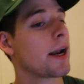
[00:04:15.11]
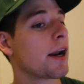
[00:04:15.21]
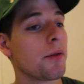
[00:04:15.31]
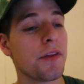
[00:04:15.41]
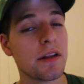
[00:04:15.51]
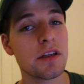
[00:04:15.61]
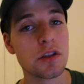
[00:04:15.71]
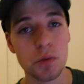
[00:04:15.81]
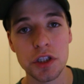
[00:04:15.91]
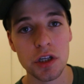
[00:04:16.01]
I don't think the
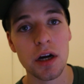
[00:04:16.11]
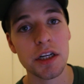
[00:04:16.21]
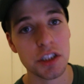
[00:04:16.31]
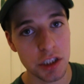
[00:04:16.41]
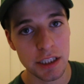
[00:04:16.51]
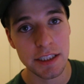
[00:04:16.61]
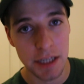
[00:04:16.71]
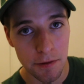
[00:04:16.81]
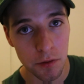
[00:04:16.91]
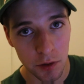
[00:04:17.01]
switch on is just
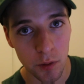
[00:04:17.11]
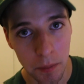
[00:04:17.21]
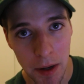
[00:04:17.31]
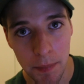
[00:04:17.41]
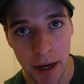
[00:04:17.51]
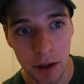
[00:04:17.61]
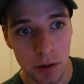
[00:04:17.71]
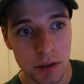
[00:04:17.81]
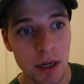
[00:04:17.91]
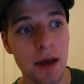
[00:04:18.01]
yet for the Green Bay
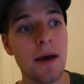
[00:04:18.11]
Packers,